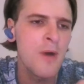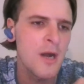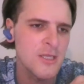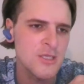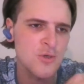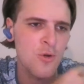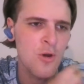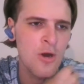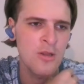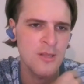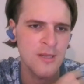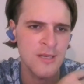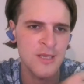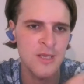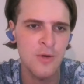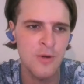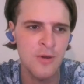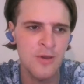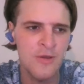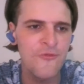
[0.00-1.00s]
much quality
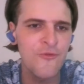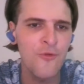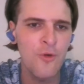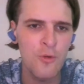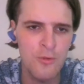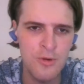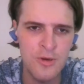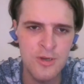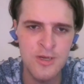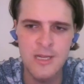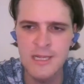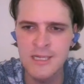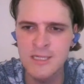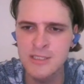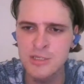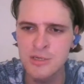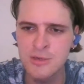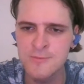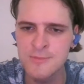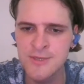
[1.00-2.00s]
going forward
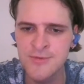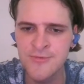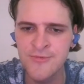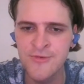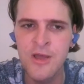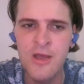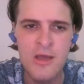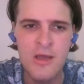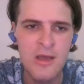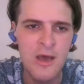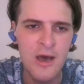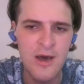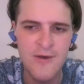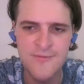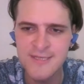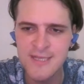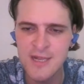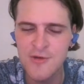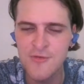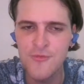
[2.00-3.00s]
in terms of
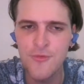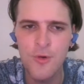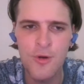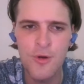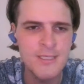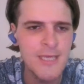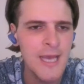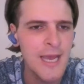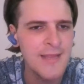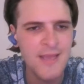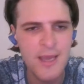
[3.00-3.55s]
center forward.